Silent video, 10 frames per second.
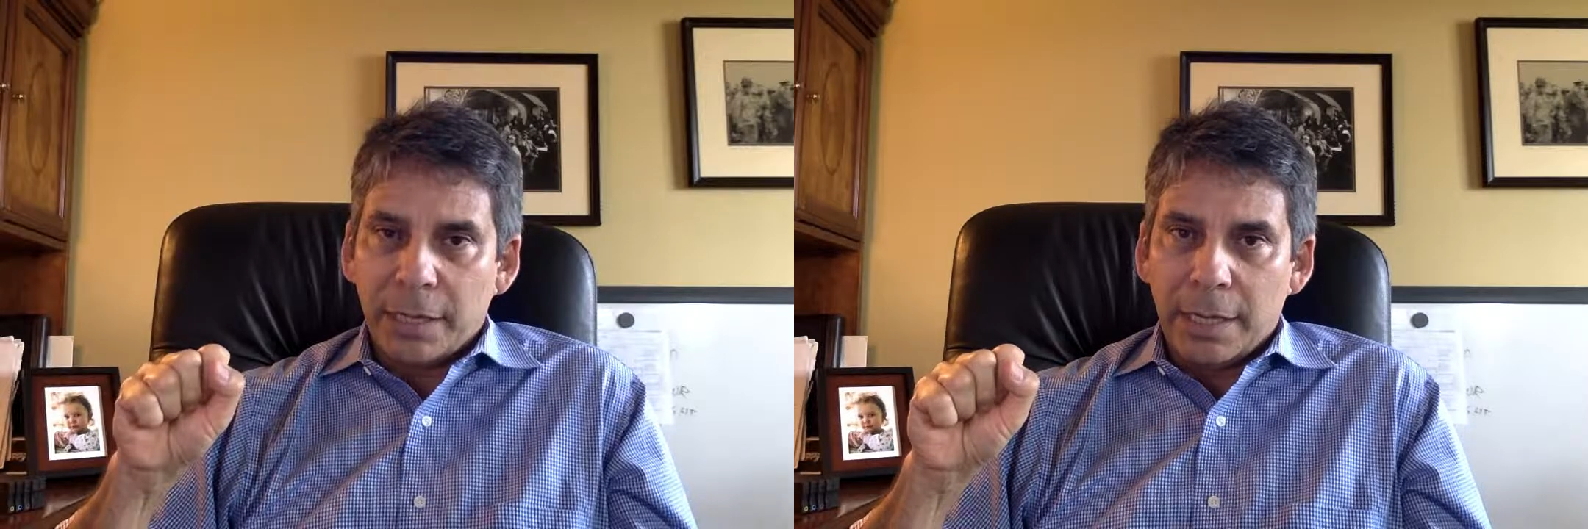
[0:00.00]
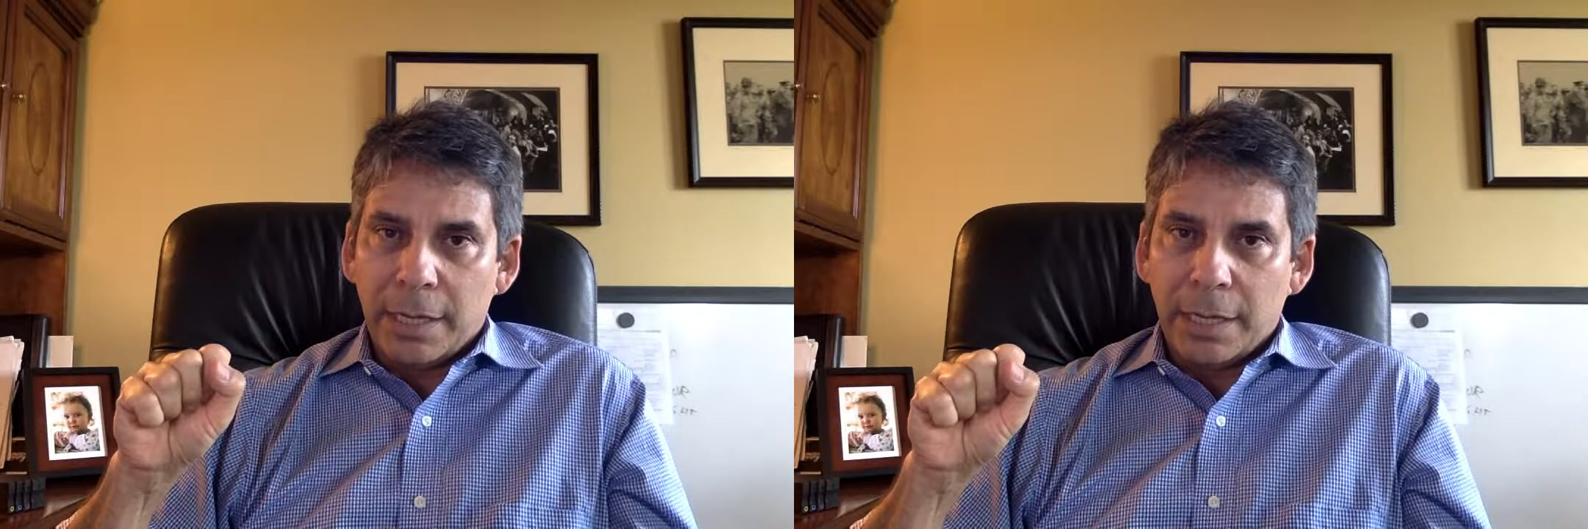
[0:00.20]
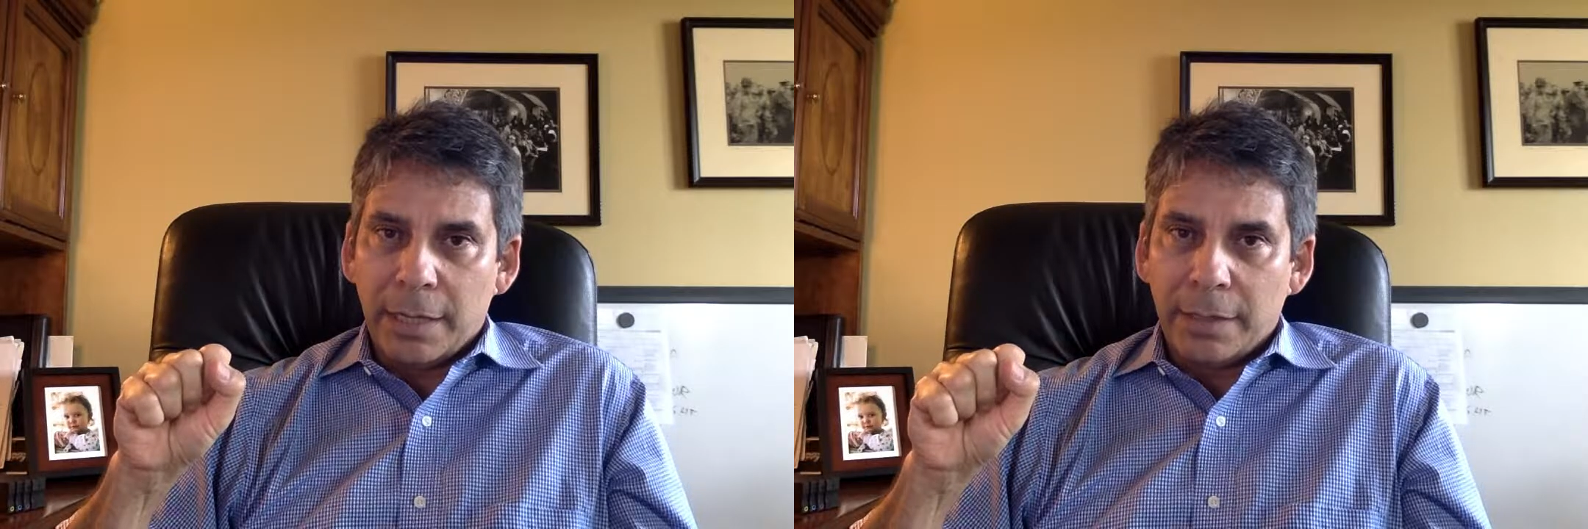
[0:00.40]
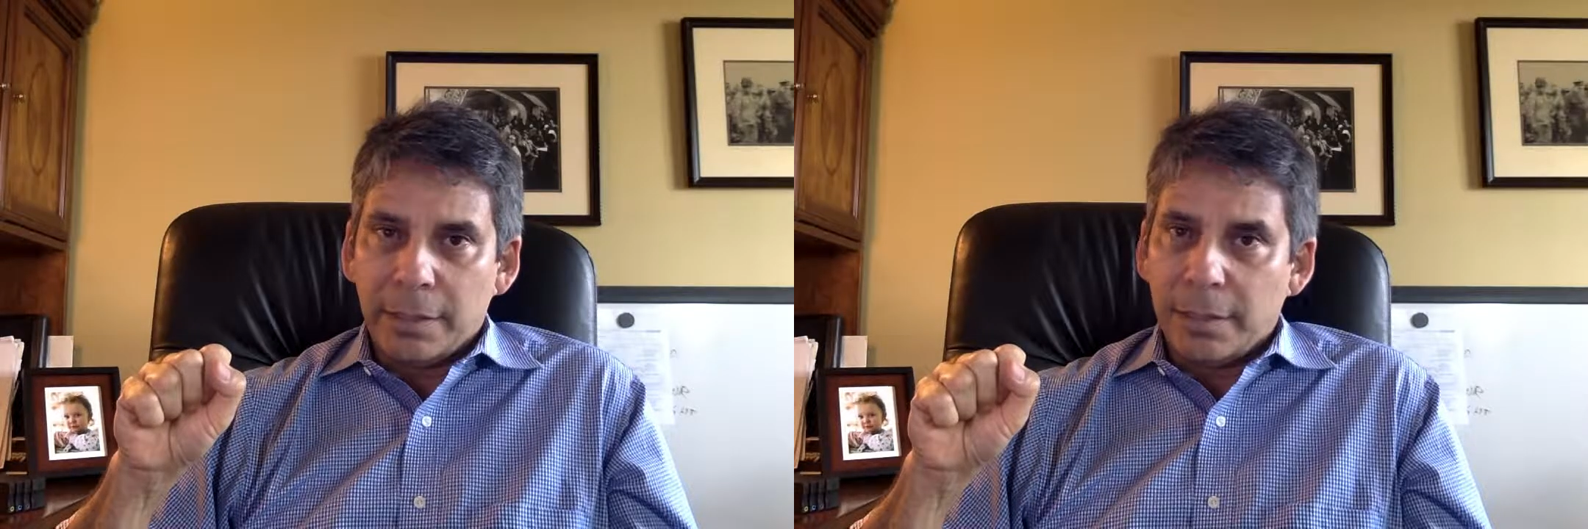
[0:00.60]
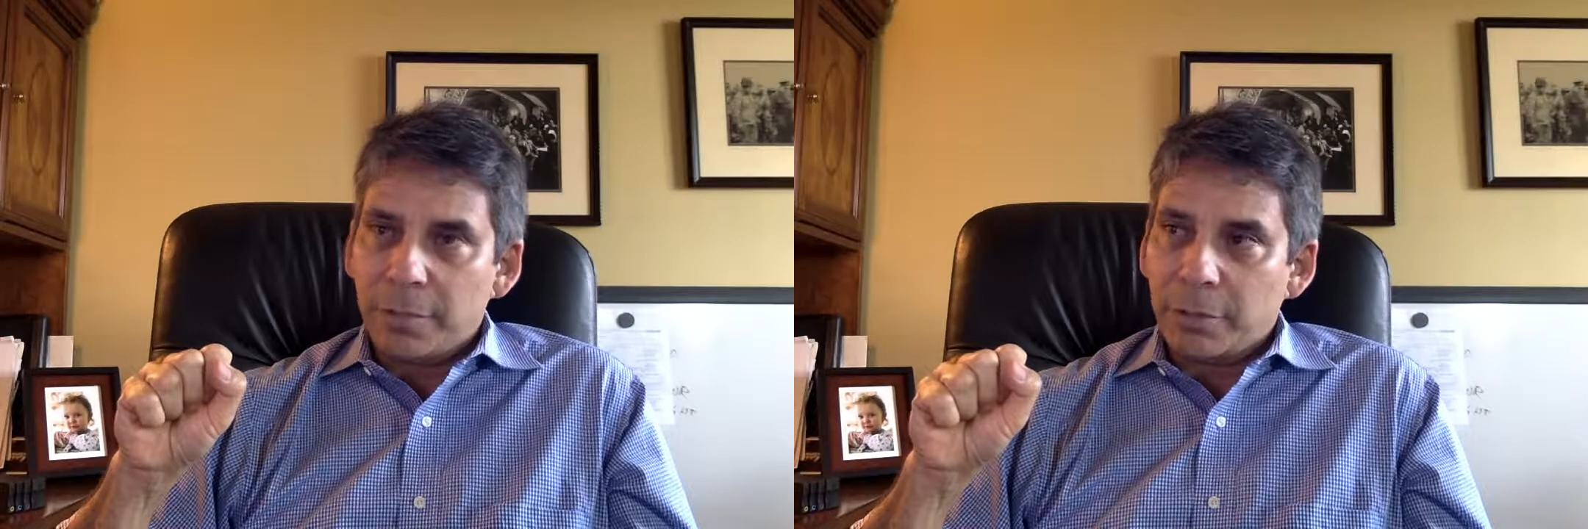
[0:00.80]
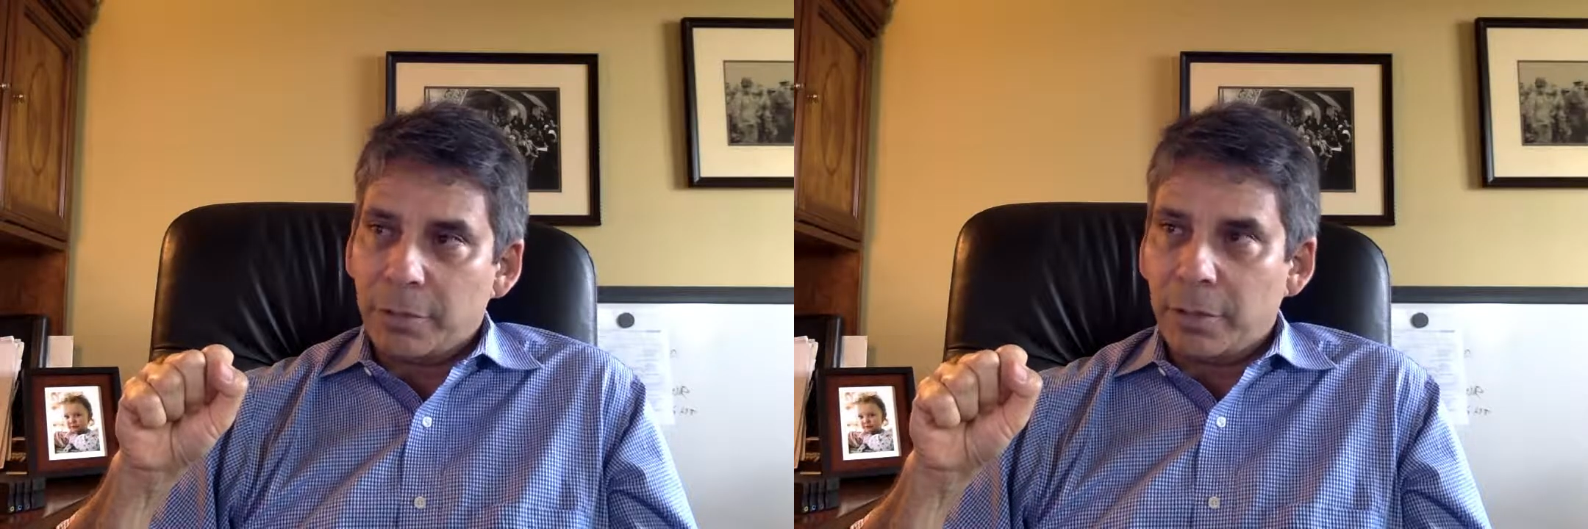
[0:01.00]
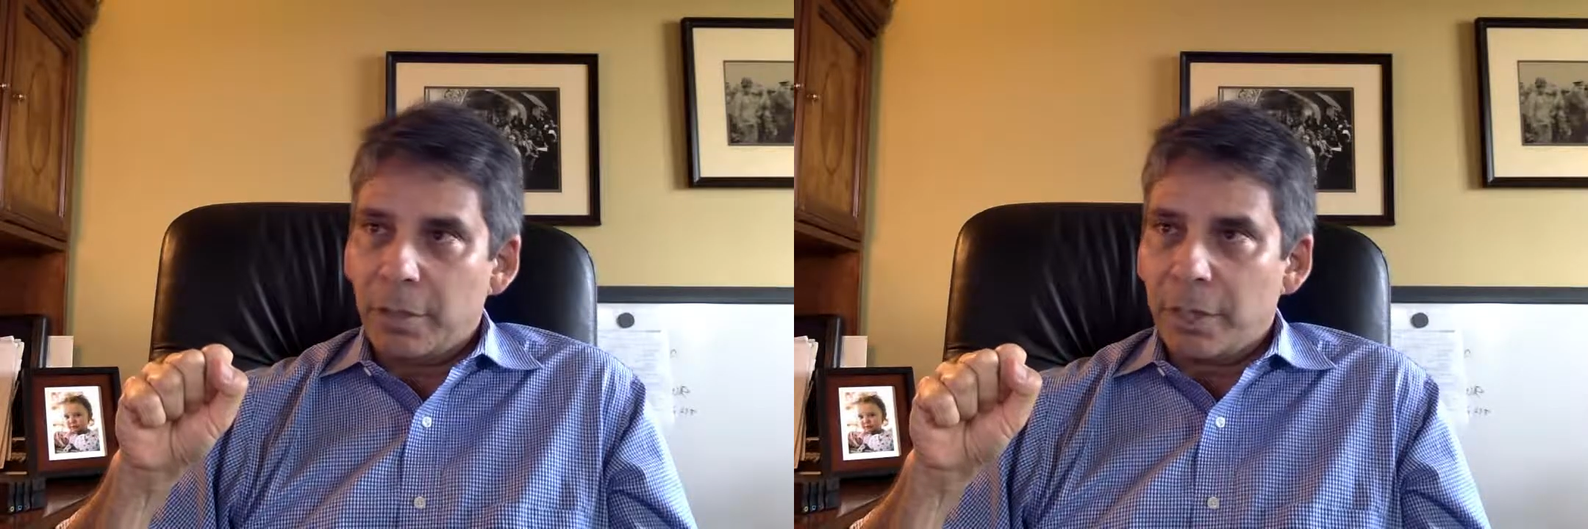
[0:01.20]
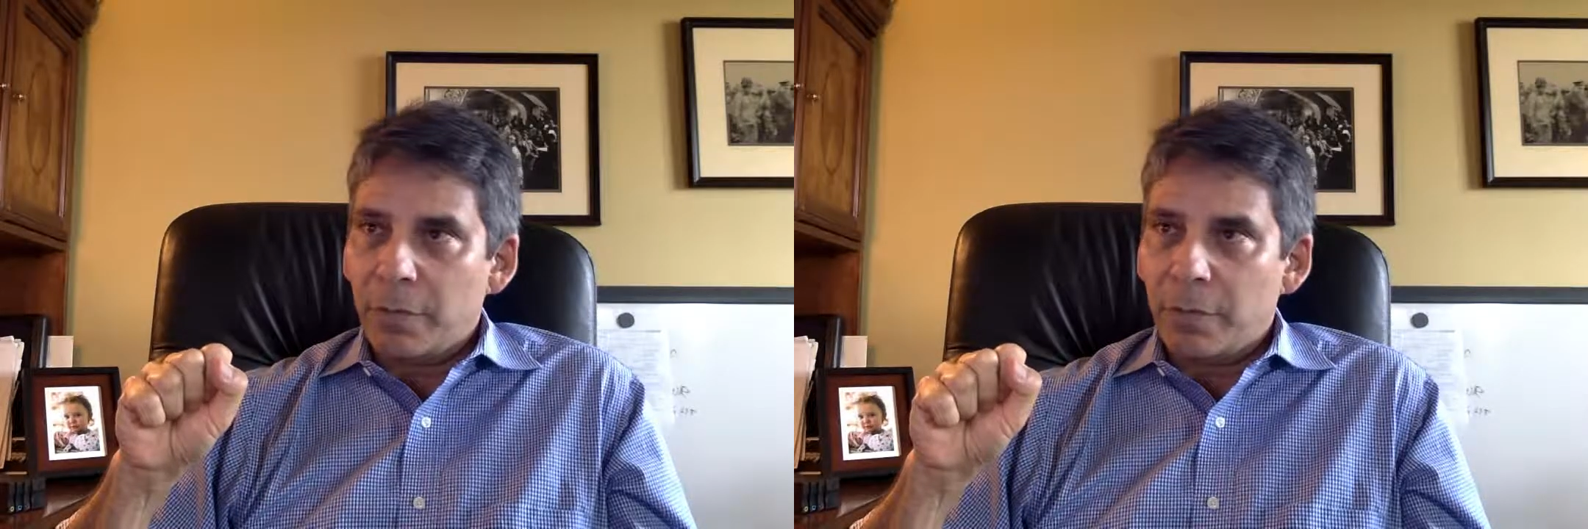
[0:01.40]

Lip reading: And so good luck,